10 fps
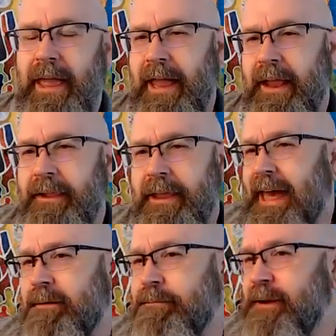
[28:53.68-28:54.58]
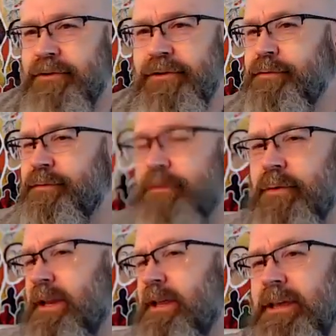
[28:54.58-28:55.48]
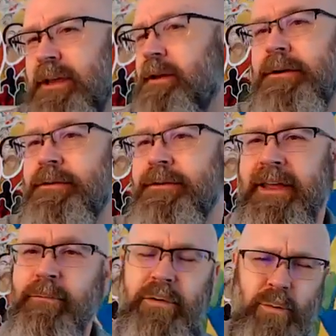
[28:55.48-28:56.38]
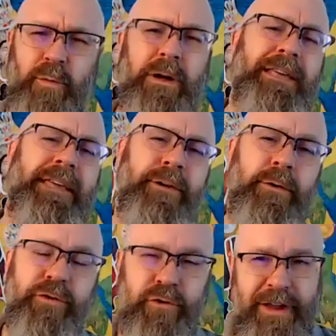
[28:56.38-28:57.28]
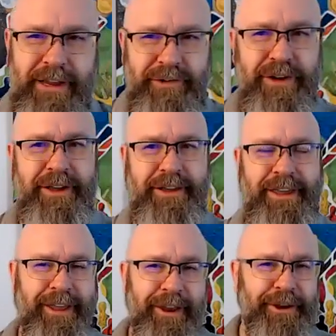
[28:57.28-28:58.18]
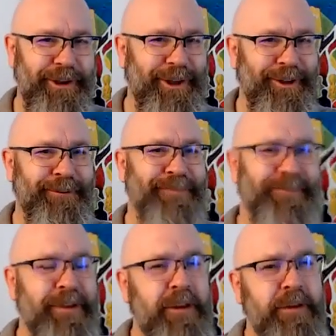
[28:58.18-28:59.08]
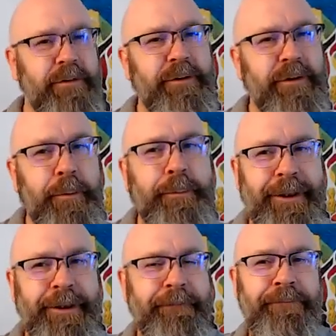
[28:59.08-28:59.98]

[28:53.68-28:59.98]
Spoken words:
And they hadn't been to church for 20 years. And I'll give you a try, Chuck, so they're open.